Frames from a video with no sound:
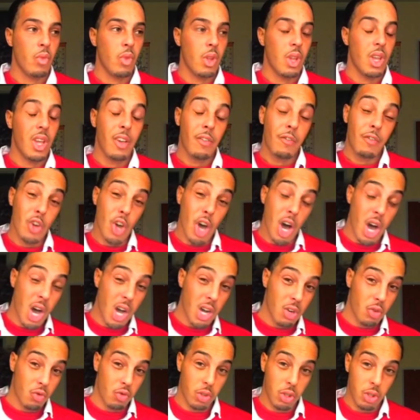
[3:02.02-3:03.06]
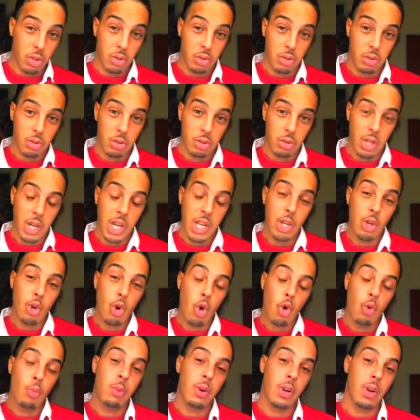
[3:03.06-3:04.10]
if you're hungry and you
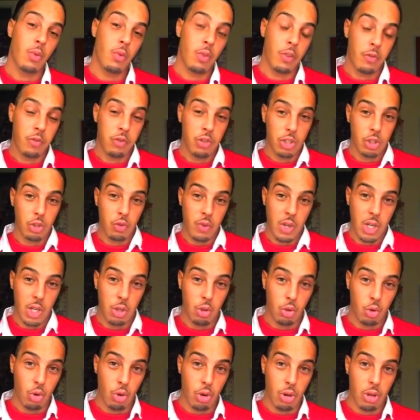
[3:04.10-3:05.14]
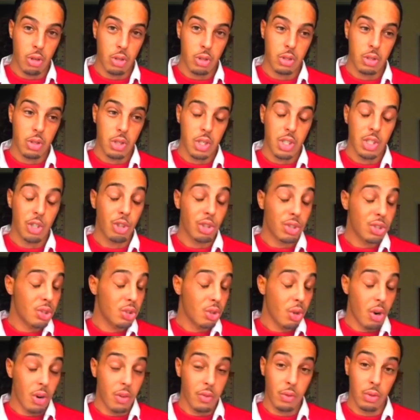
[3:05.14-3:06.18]
open a refrigerator door, you're
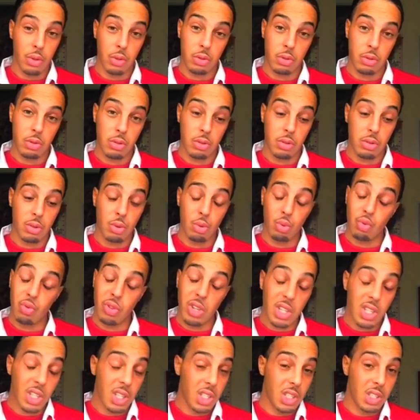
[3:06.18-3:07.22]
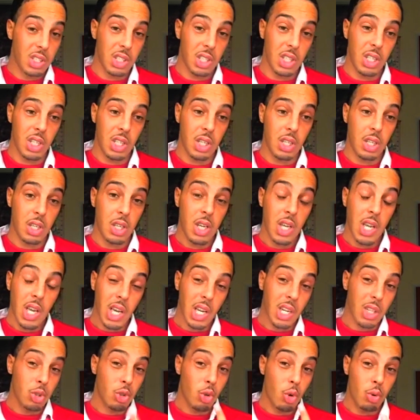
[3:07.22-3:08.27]
starving. You really need to eat. And
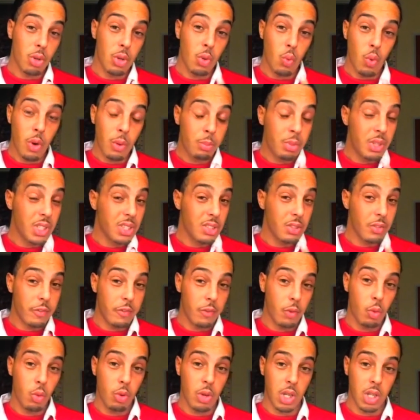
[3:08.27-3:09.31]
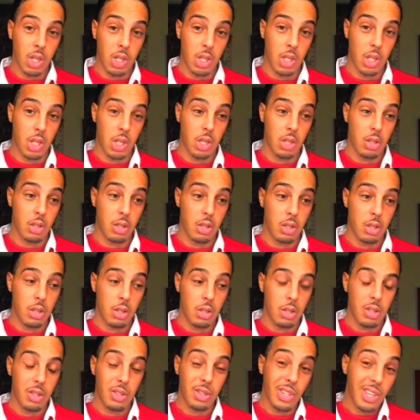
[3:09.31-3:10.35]
there's only one piece of food in there.
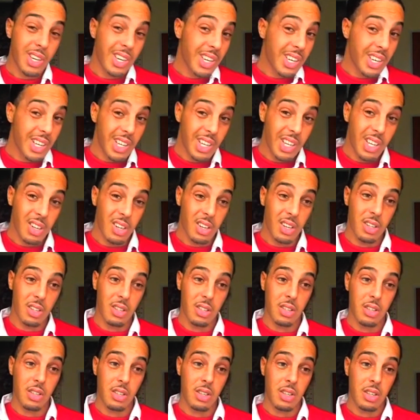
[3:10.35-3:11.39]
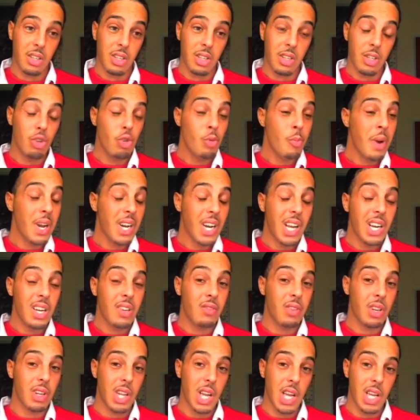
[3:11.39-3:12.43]
You're going to eat it. You might not
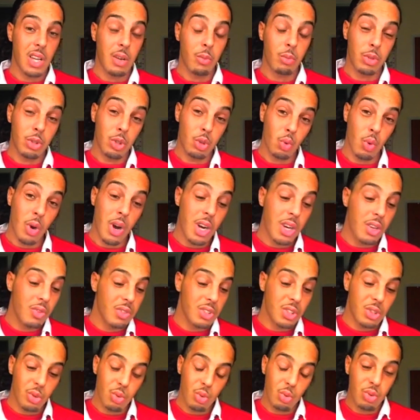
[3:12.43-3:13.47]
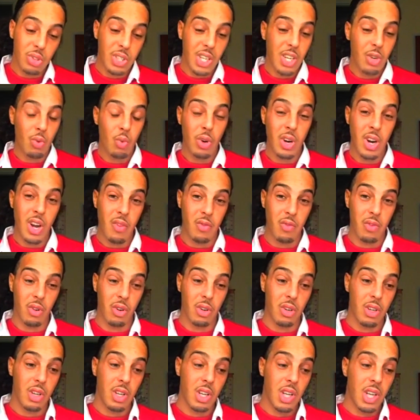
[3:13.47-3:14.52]
even like it, but you're hungry, so you take whatever.
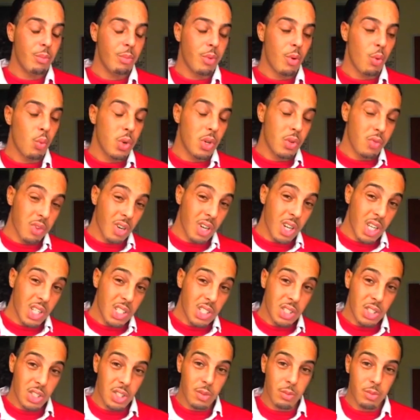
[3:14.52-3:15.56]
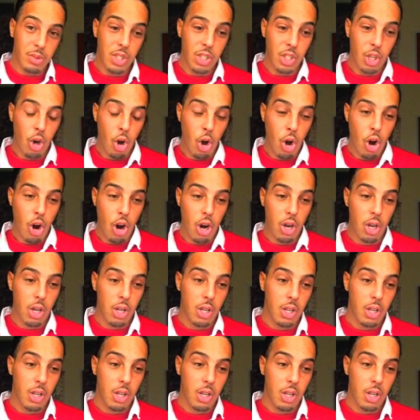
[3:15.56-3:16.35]
But with relationships in your heart,